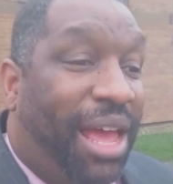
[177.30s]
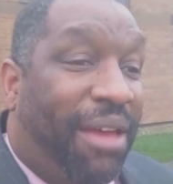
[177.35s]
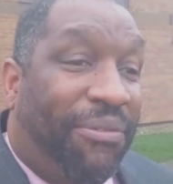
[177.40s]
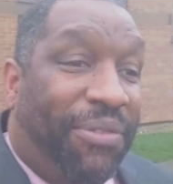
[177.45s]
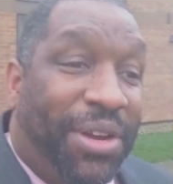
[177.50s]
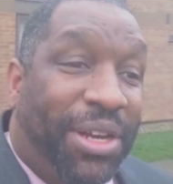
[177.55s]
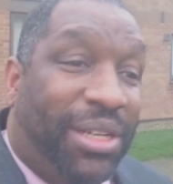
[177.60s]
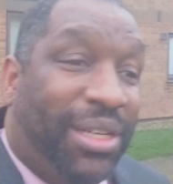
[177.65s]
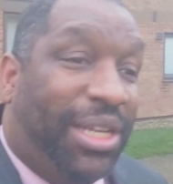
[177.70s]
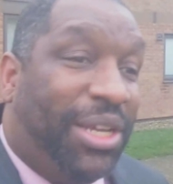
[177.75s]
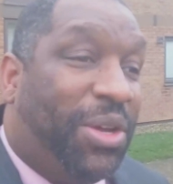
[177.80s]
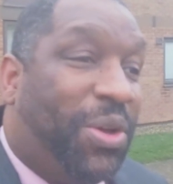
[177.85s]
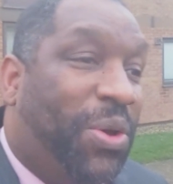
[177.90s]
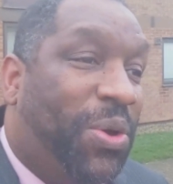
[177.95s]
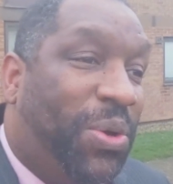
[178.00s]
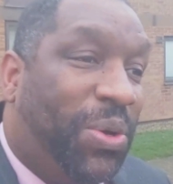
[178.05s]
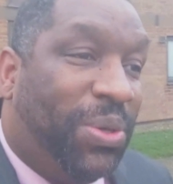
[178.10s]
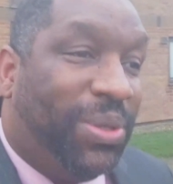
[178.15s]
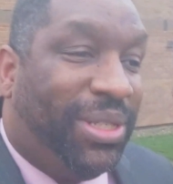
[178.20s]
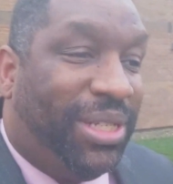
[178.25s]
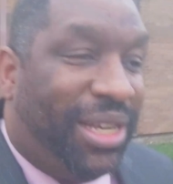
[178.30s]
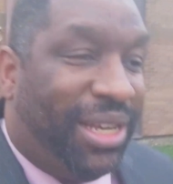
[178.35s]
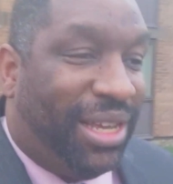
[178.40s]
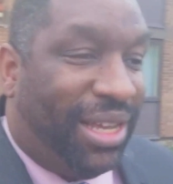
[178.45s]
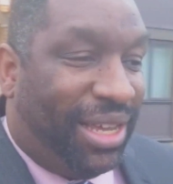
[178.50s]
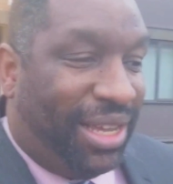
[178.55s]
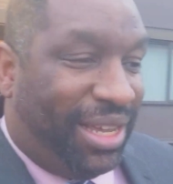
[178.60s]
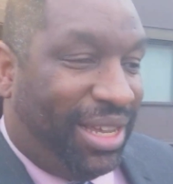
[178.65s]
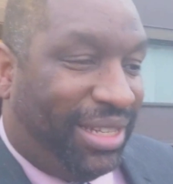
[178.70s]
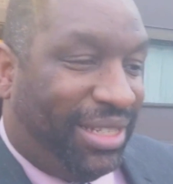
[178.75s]
Definitely cool
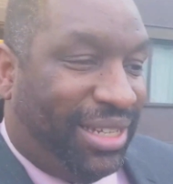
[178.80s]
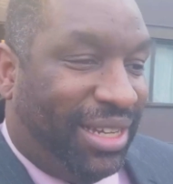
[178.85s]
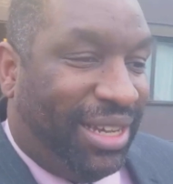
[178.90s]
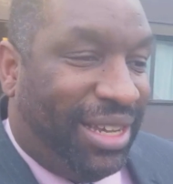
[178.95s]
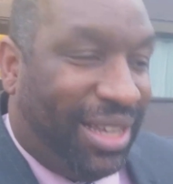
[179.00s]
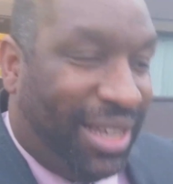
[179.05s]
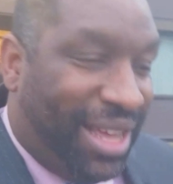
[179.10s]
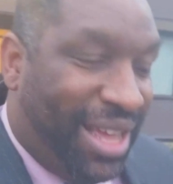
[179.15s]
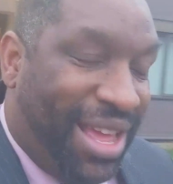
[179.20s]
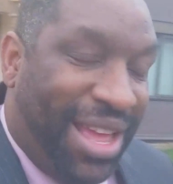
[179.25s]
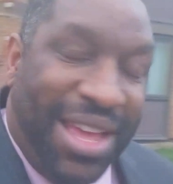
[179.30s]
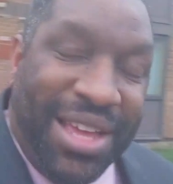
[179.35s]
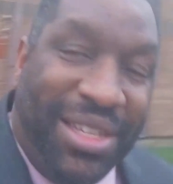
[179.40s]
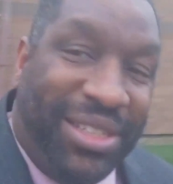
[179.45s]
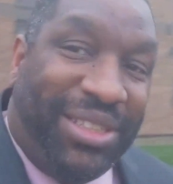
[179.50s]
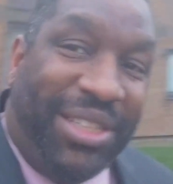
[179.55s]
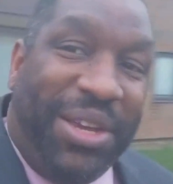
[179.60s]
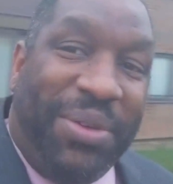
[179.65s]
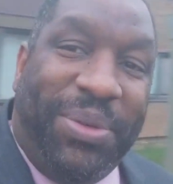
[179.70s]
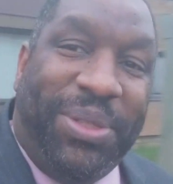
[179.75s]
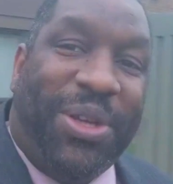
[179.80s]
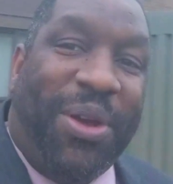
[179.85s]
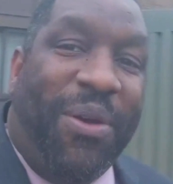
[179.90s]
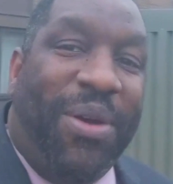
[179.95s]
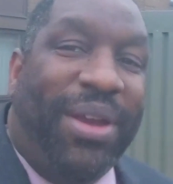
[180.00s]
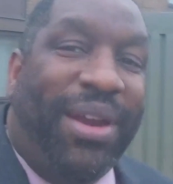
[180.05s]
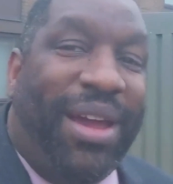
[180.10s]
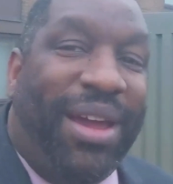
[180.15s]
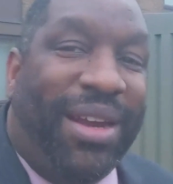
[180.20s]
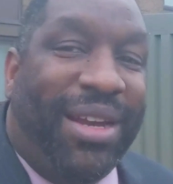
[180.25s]
to, to see what's
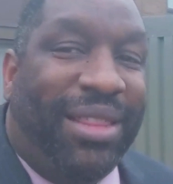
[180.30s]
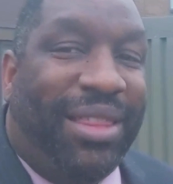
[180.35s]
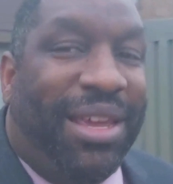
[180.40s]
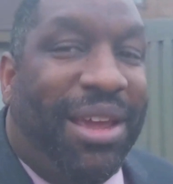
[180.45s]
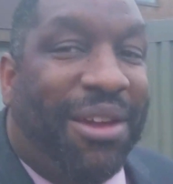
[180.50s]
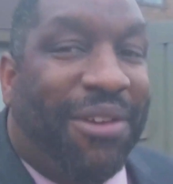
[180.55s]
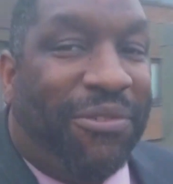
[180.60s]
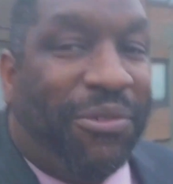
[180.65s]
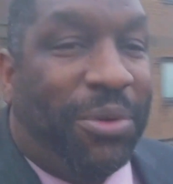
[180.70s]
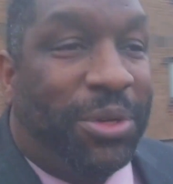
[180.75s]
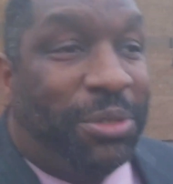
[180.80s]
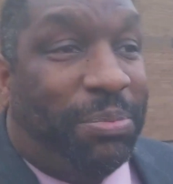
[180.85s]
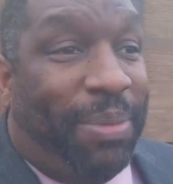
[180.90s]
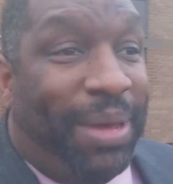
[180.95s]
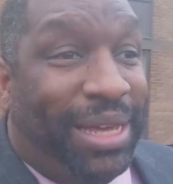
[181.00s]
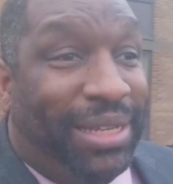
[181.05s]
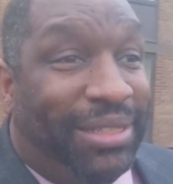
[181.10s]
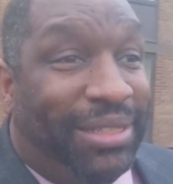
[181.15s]
going on at the Air Force